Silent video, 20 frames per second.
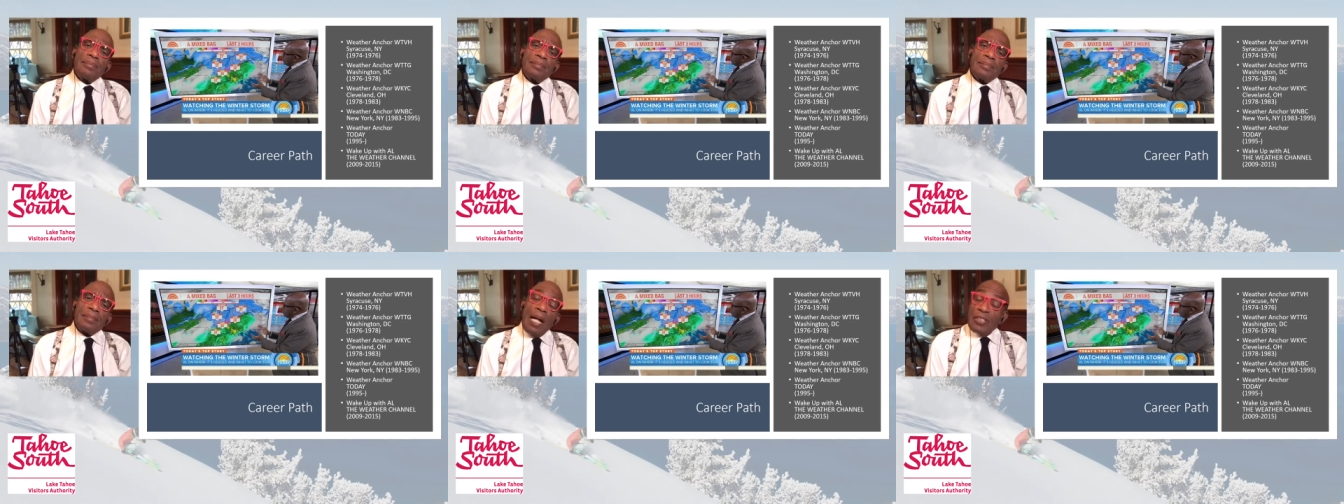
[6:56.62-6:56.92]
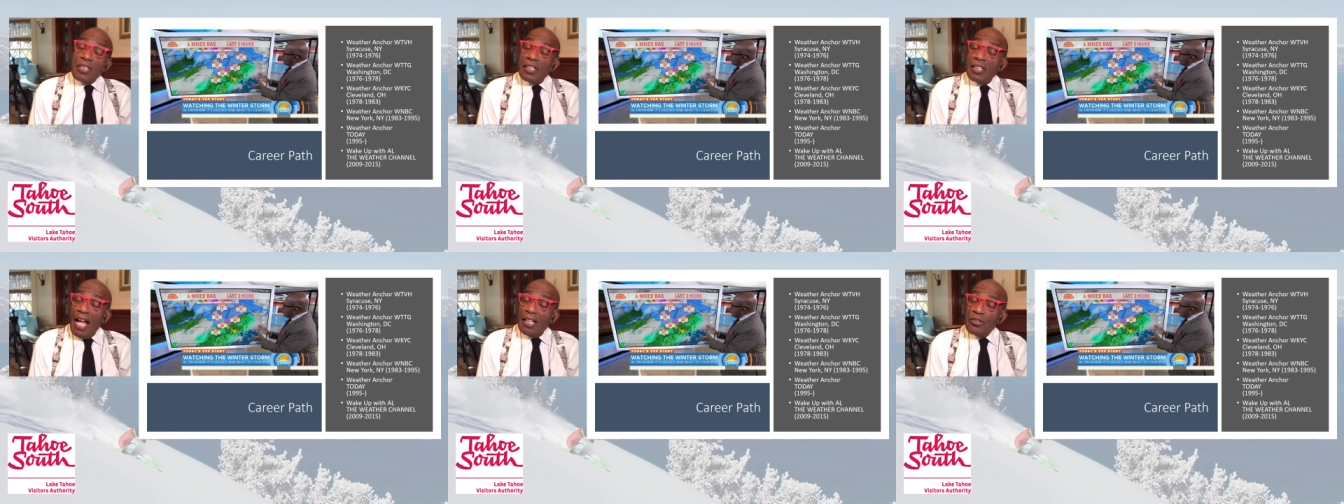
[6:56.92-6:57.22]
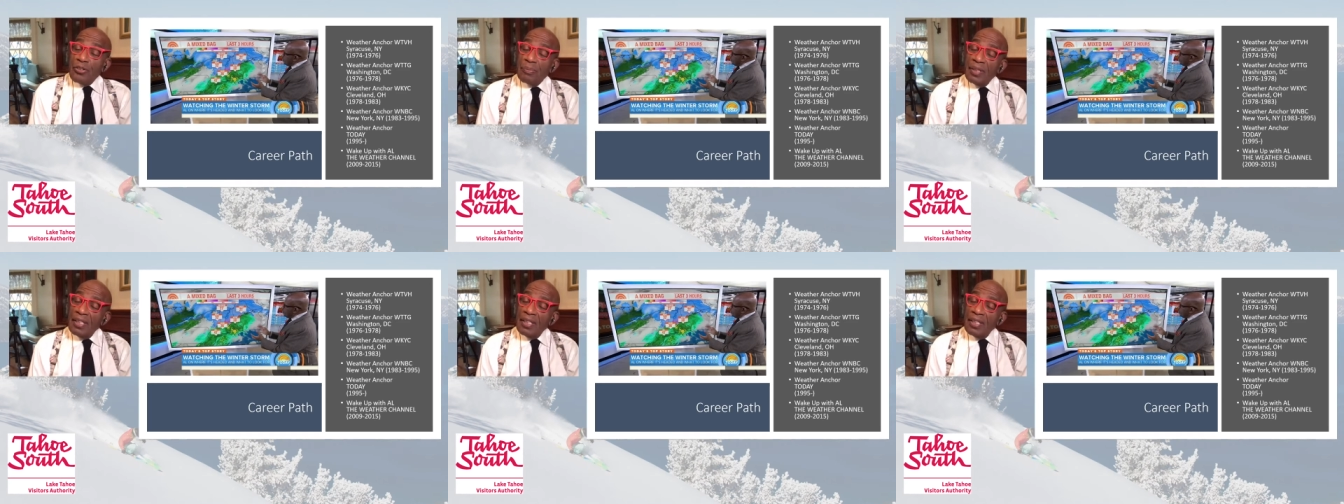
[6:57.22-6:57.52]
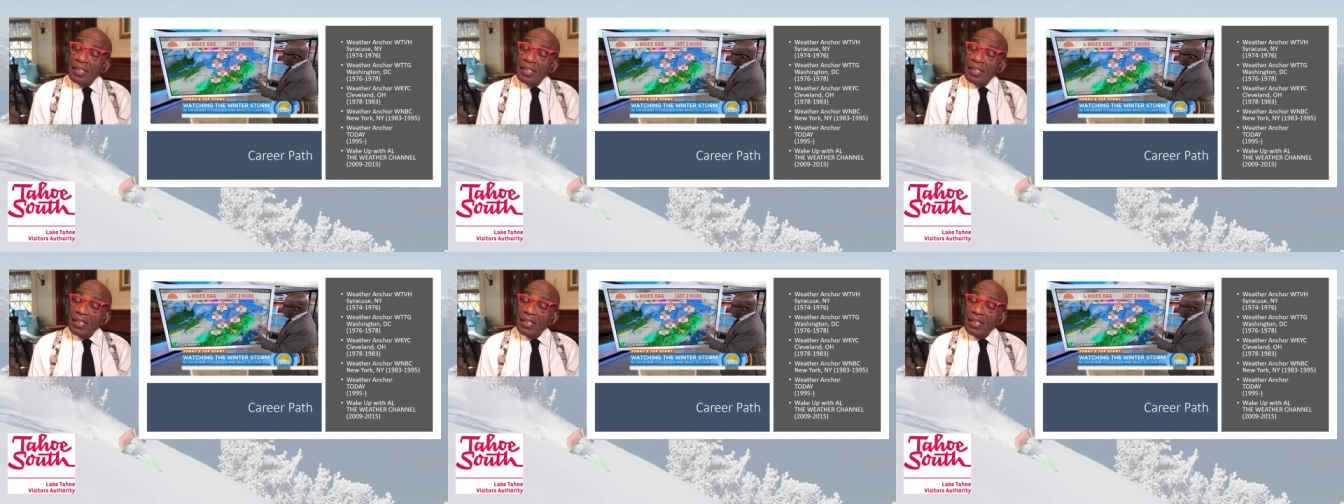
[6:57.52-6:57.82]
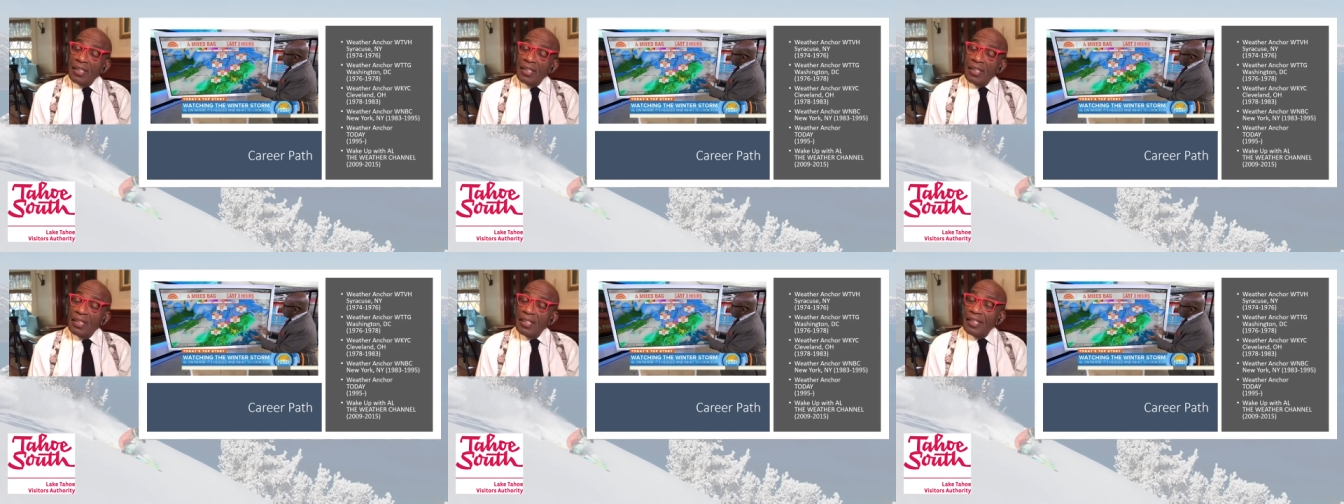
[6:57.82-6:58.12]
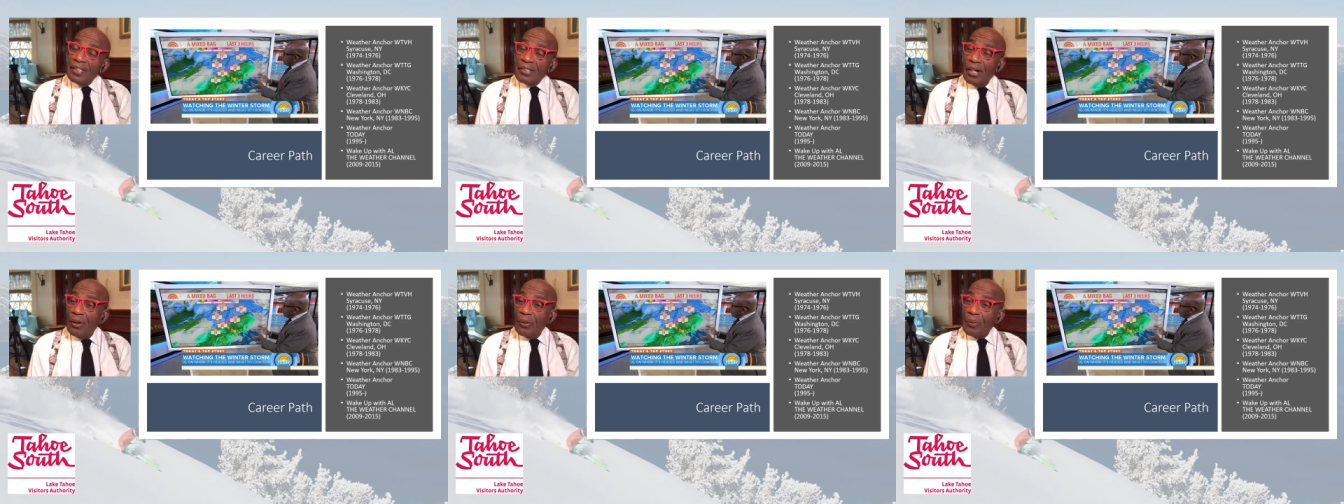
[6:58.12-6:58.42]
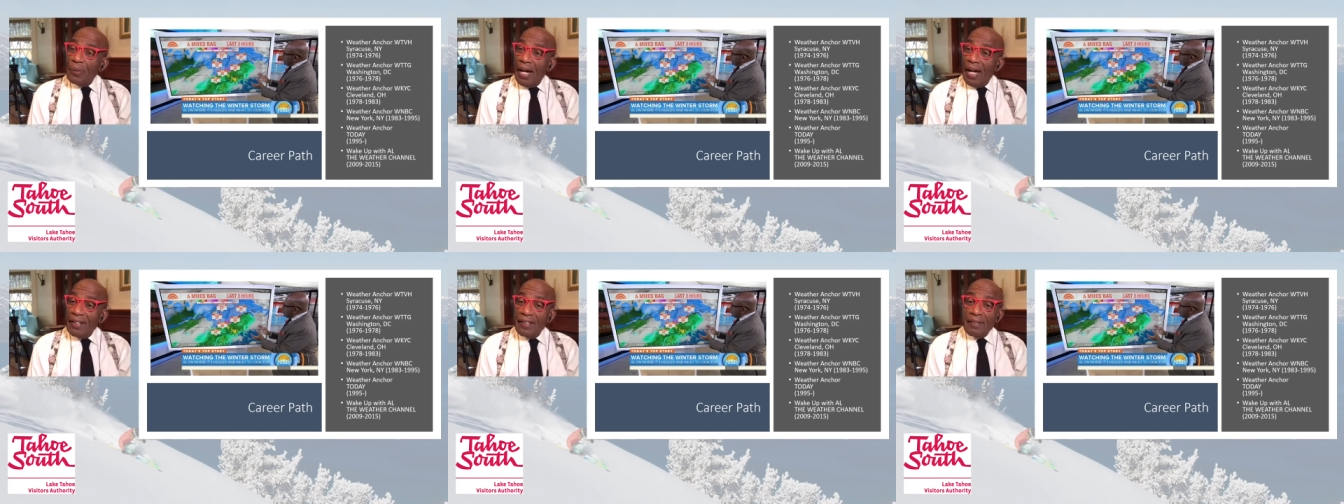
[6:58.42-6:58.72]
I was in college,
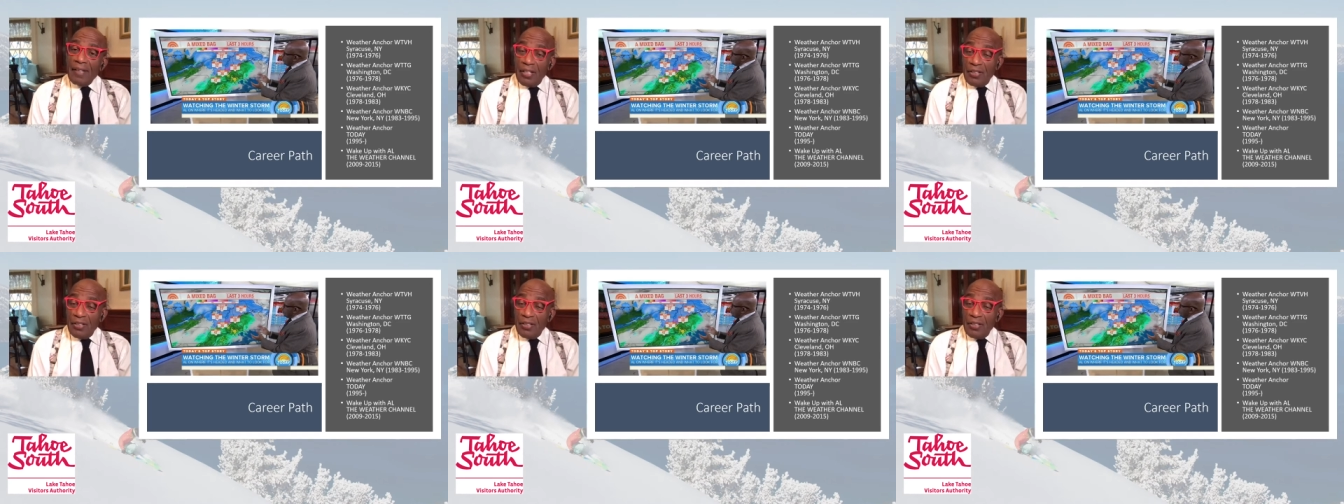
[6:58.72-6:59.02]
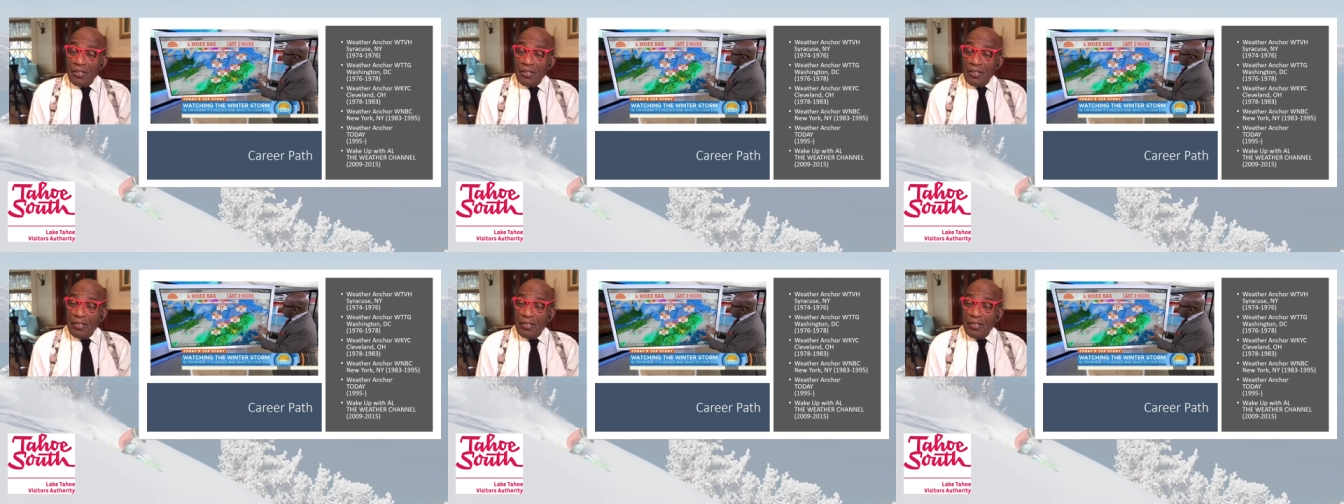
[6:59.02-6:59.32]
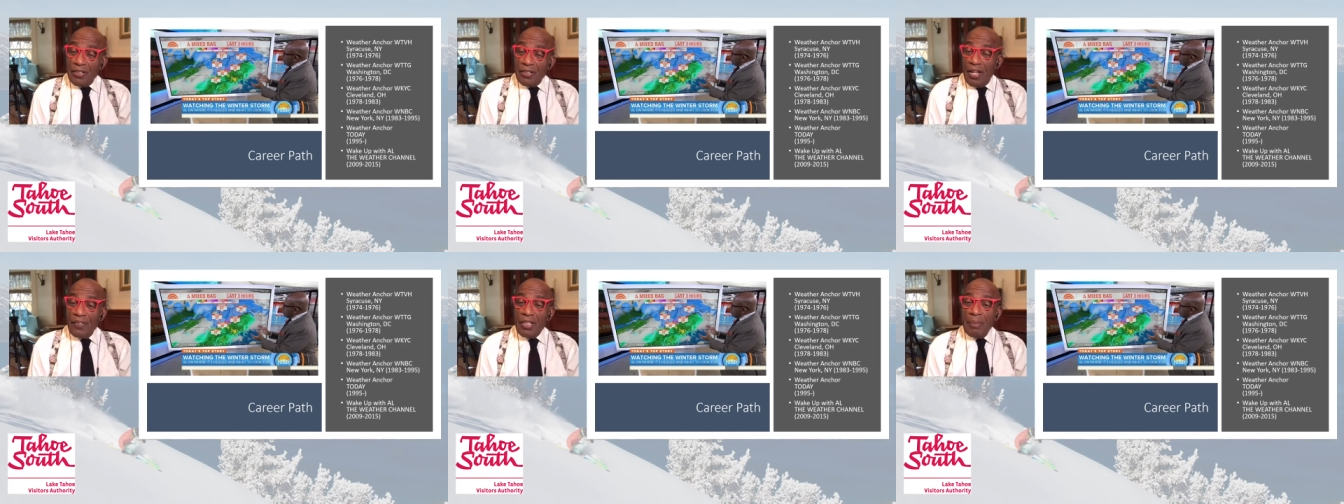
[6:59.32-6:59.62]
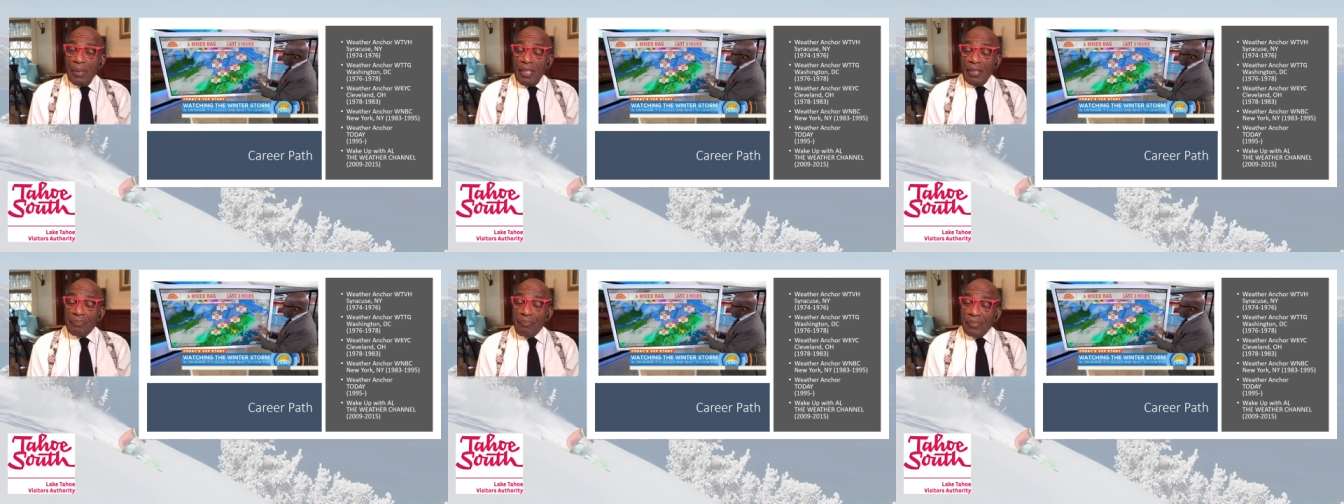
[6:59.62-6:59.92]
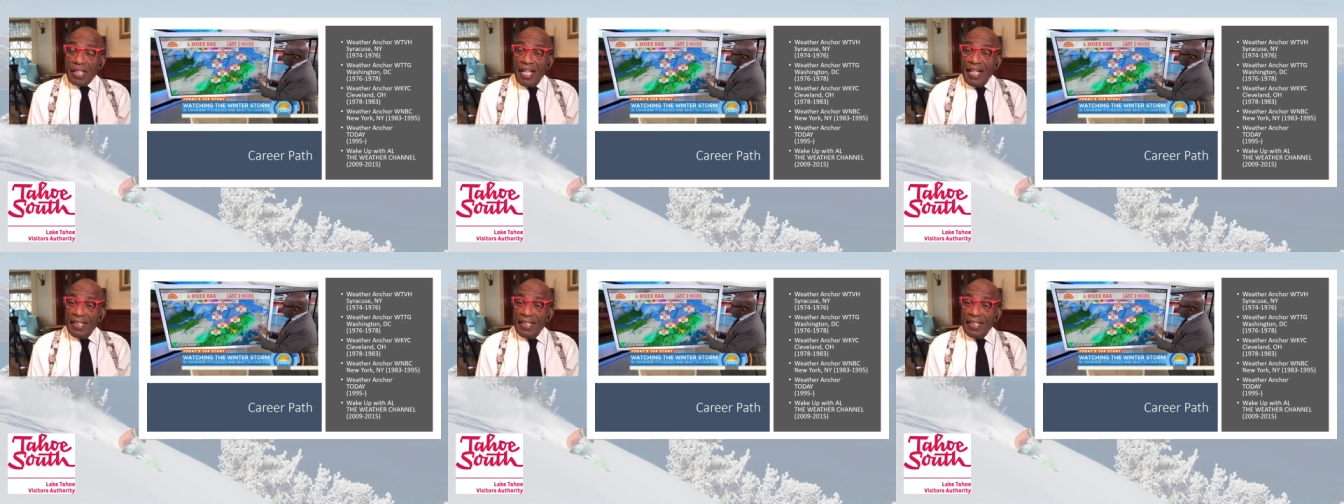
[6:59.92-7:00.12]
so I guess I fit the bill.